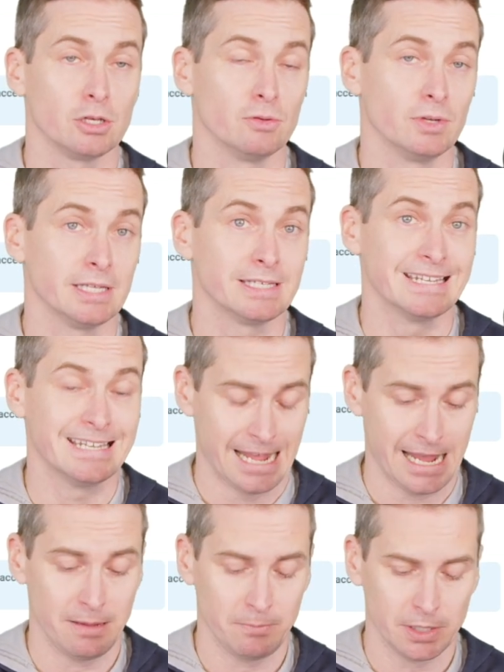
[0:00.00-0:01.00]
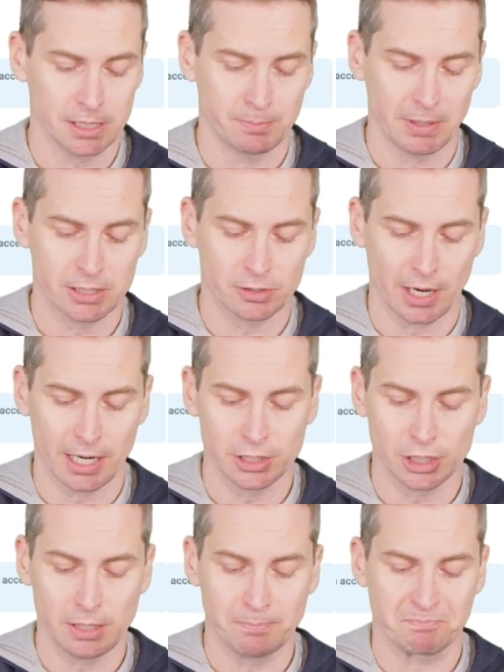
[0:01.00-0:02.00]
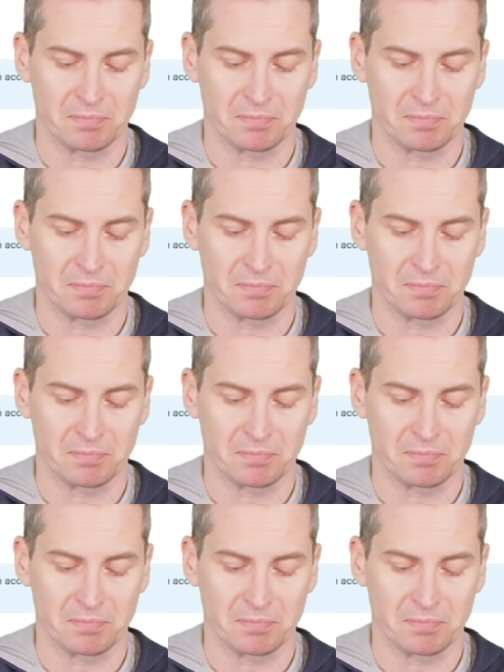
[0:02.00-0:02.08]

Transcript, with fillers: you need to name this bid strategy,